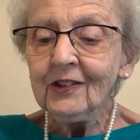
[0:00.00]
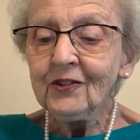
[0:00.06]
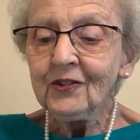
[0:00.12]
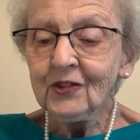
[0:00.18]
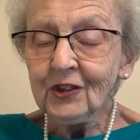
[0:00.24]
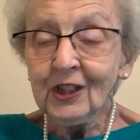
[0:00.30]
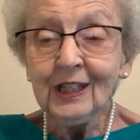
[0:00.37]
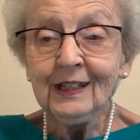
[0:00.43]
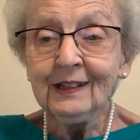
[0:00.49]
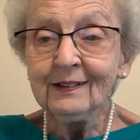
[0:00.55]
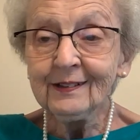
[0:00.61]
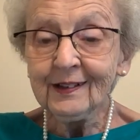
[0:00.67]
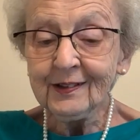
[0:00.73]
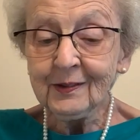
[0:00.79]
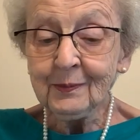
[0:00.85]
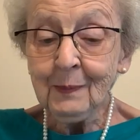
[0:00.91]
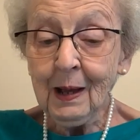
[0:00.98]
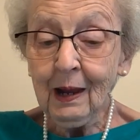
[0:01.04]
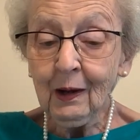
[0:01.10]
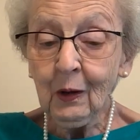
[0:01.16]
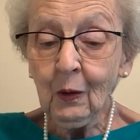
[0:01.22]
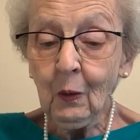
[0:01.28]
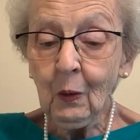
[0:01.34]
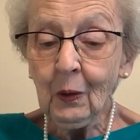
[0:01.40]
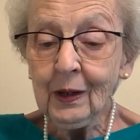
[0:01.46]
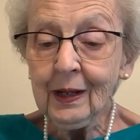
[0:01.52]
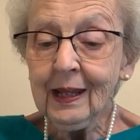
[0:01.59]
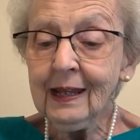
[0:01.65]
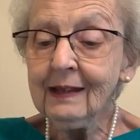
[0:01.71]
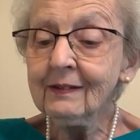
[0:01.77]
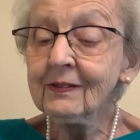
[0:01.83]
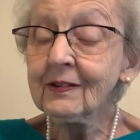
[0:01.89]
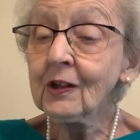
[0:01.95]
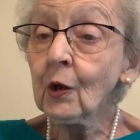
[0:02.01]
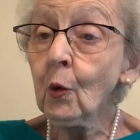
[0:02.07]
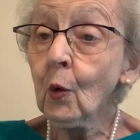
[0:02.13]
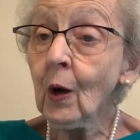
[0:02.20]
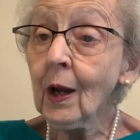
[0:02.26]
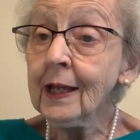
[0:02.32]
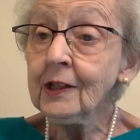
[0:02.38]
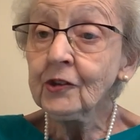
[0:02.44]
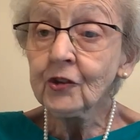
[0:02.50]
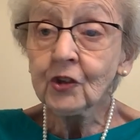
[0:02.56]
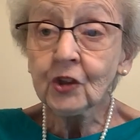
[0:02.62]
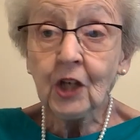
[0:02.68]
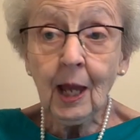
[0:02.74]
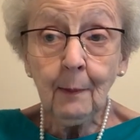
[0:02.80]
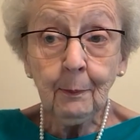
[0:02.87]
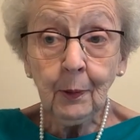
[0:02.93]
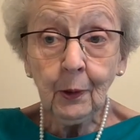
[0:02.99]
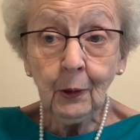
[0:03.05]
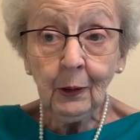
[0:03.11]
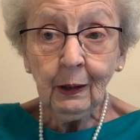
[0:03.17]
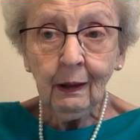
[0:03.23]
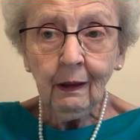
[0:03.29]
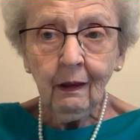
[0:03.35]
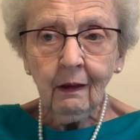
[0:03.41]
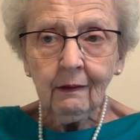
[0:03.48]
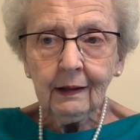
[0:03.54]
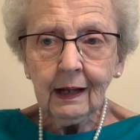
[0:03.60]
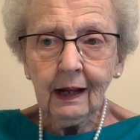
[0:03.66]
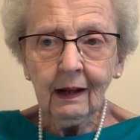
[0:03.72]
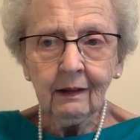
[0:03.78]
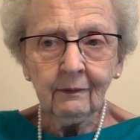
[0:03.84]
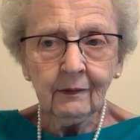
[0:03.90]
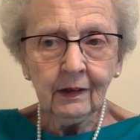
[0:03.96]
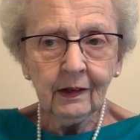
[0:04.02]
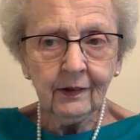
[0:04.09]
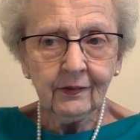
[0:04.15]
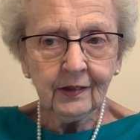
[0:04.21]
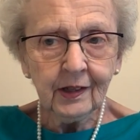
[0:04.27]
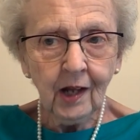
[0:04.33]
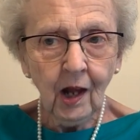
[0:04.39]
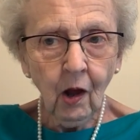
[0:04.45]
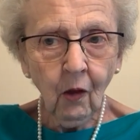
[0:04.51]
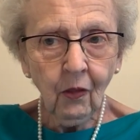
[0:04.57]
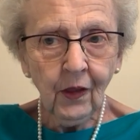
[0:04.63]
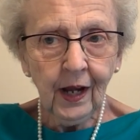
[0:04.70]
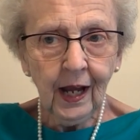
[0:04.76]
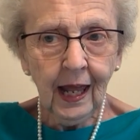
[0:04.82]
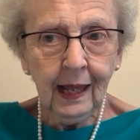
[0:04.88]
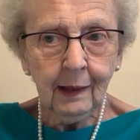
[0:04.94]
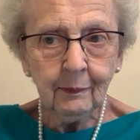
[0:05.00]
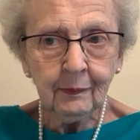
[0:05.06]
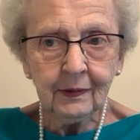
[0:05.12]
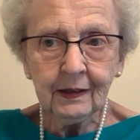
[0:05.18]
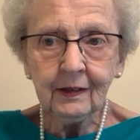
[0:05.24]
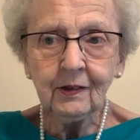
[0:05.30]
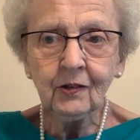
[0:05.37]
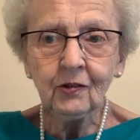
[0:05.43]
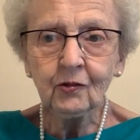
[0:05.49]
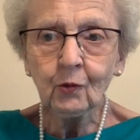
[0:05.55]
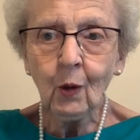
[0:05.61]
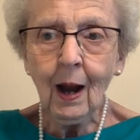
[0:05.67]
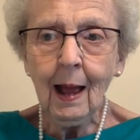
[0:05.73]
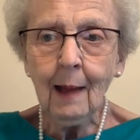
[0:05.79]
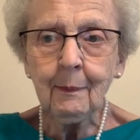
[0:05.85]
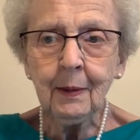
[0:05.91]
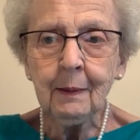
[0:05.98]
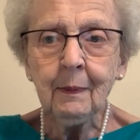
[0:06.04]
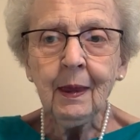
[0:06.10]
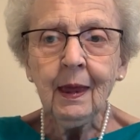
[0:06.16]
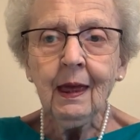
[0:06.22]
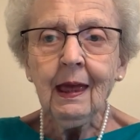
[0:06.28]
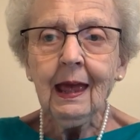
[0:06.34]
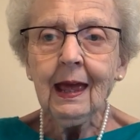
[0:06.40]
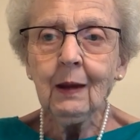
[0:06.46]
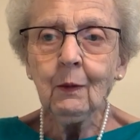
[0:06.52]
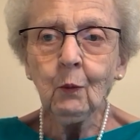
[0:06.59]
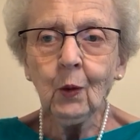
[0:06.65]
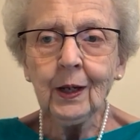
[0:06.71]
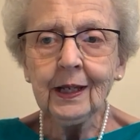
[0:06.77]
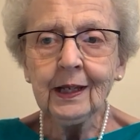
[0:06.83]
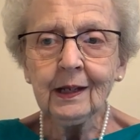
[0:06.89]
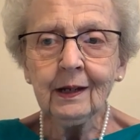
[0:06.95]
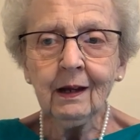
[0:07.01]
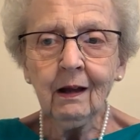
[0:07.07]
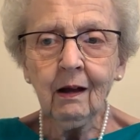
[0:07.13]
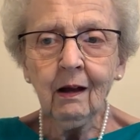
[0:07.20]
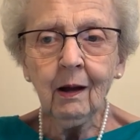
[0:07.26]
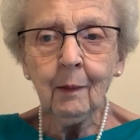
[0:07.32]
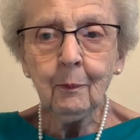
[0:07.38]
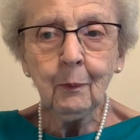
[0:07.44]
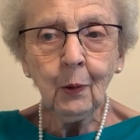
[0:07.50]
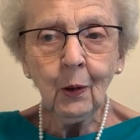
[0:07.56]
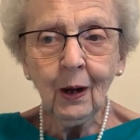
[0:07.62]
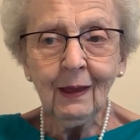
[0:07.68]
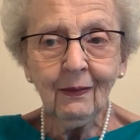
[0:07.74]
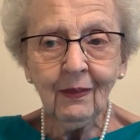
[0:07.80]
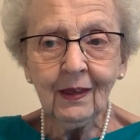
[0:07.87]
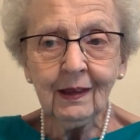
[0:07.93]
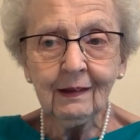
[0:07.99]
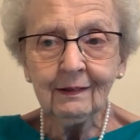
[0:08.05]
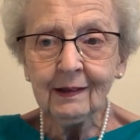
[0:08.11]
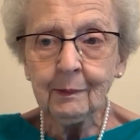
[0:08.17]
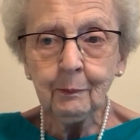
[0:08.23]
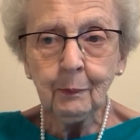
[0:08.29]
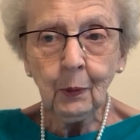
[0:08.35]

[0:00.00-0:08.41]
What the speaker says: Jesus, my Lord. He's the great shepherd. And listen to all the names that describe him. And we can pray these and